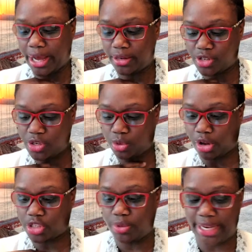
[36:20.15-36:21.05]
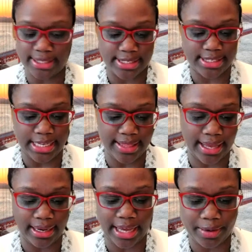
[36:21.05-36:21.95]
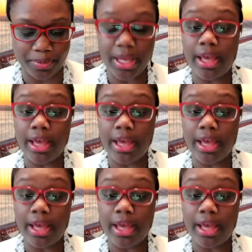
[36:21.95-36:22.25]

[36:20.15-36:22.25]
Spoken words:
So you'll also get to see that again.